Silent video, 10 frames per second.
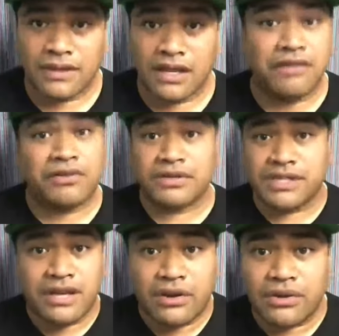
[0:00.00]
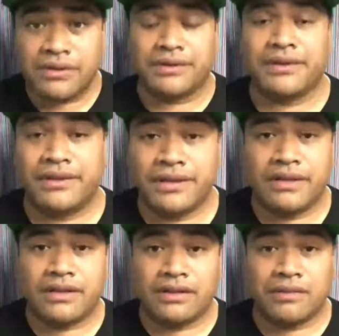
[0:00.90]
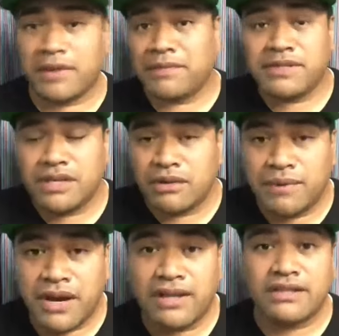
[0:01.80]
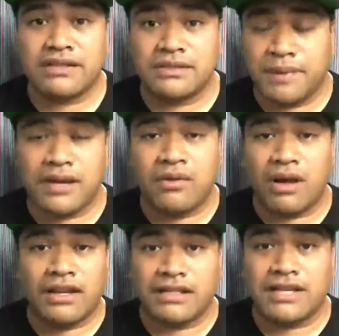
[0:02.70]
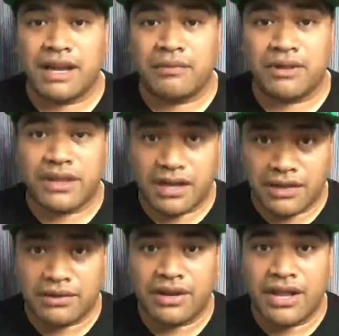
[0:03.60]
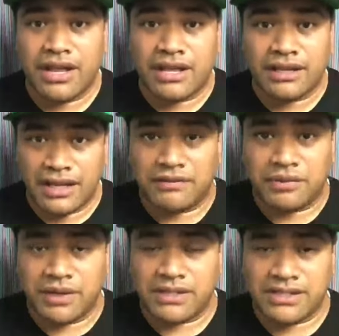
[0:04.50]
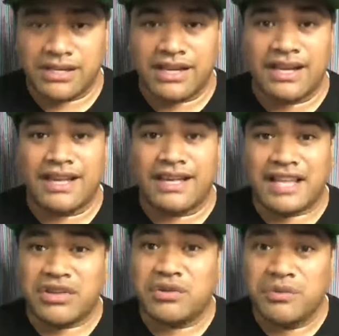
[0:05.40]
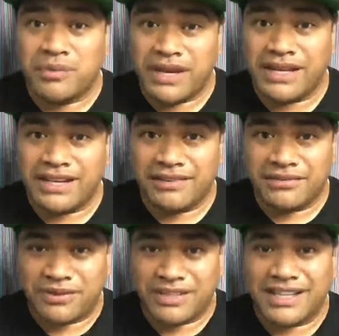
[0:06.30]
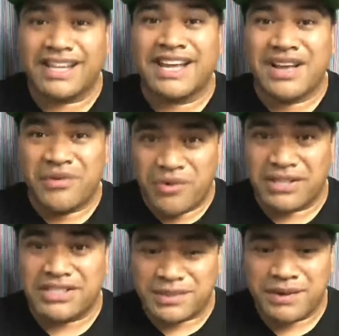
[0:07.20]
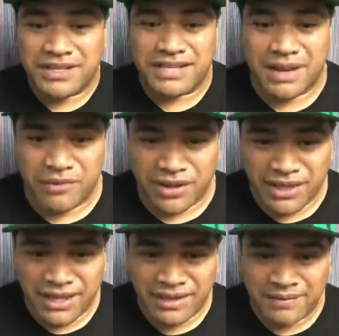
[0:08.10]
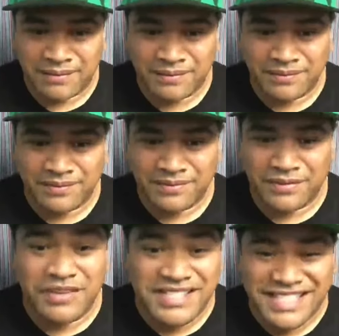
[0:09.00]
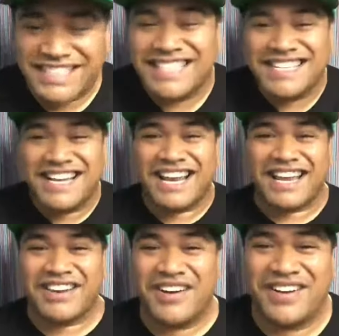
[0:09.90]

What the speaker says: If you're single, maybe single parent, spend quality time with other loved ones that you meaningfully want to spend time with. Visit Disneyland.